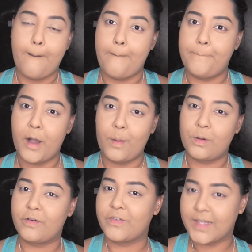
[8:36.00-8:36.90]
a
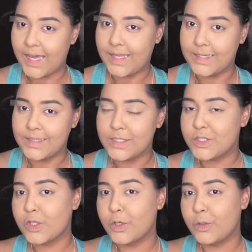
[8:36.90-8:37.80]
pop of color,
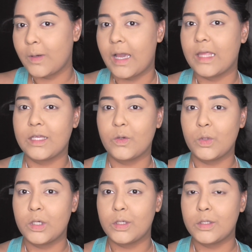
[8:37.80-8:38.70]
so I think
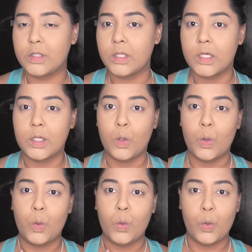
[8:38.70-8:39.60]
we'll
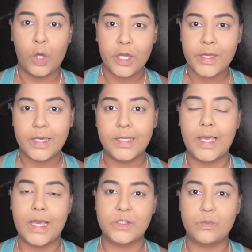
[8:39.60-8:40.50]
work it
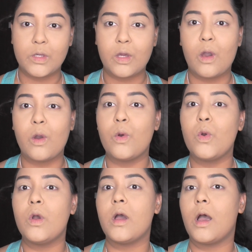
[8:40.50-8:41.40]
as we
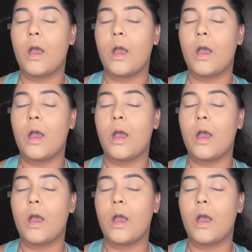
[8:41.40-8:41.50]
go.